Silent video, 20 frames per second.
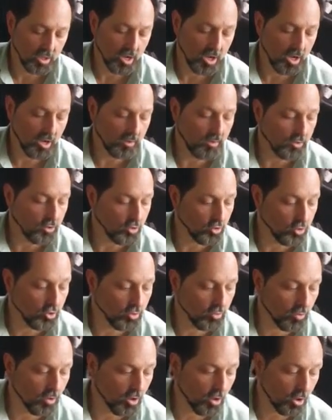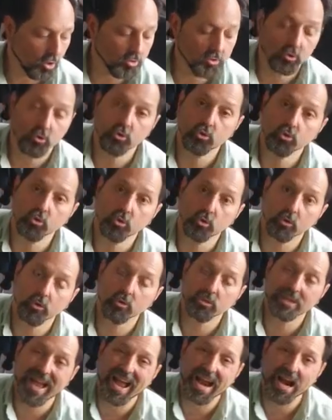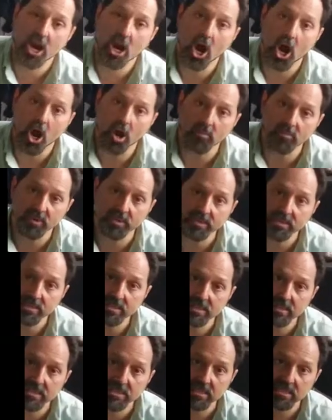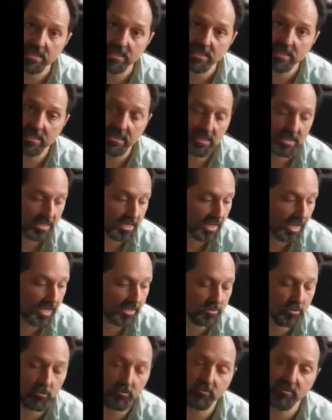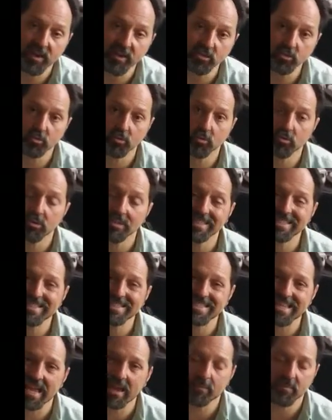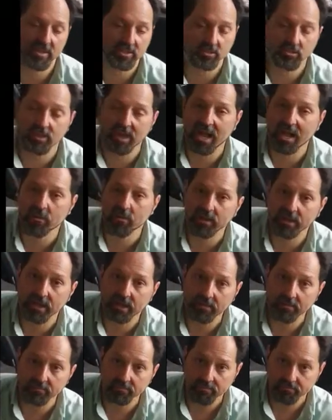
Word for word: Uh, you work on the nucleus accumbens, and the ventral tegmental area